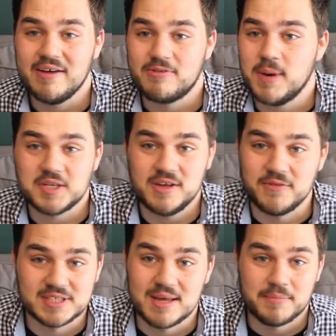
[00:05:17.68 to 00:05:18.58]
Especially
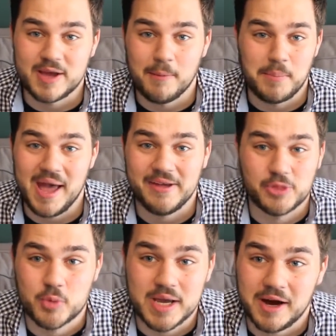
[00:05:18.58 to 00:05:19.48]
for something I'm paying
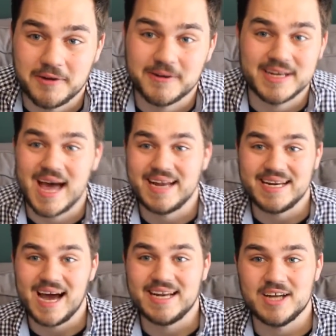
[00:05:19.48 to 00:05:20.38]

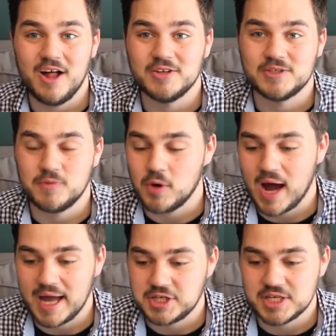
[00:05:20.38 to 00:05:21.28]
$399 for,
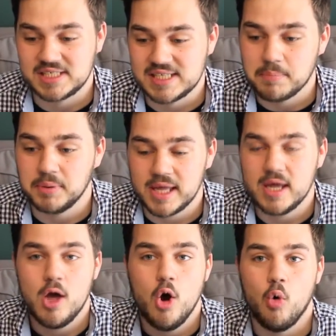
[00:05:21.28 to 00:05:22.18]
I just
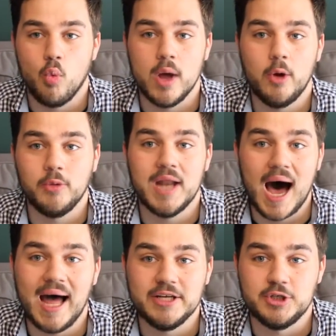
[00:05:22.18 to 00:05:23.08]
simply will
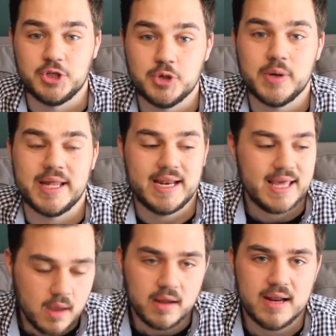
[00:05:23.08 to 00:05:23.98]
not do it.
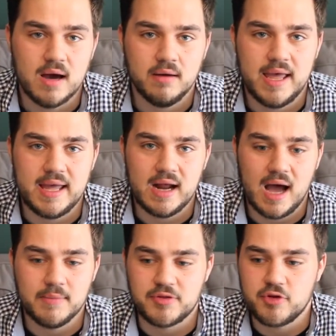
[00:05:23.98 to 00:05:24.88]
Now, and
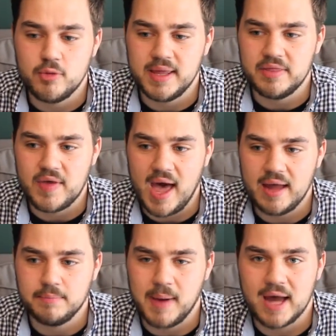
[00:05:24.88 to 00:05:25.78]
I'm assuming
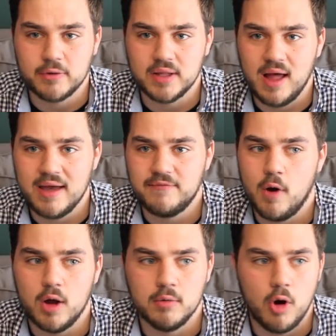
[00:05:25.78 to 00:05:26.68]
that battery life
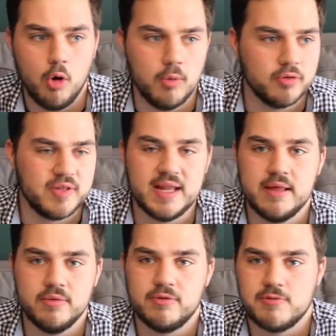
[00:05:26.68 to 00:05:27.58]
on almost
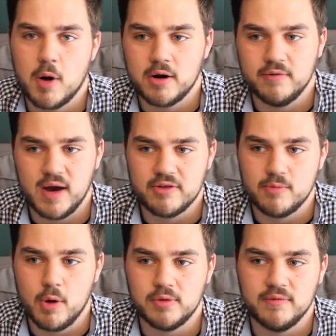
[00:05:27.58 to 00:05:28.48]
any smart
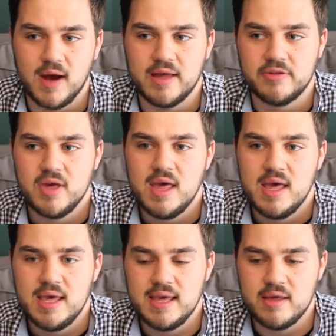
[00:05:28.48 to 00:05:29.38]
device, mobile device,
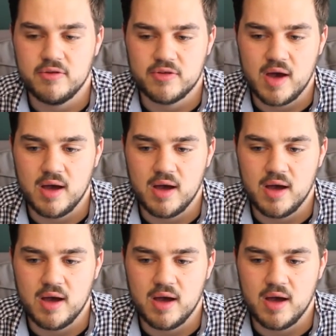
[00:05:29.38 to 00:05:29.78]
is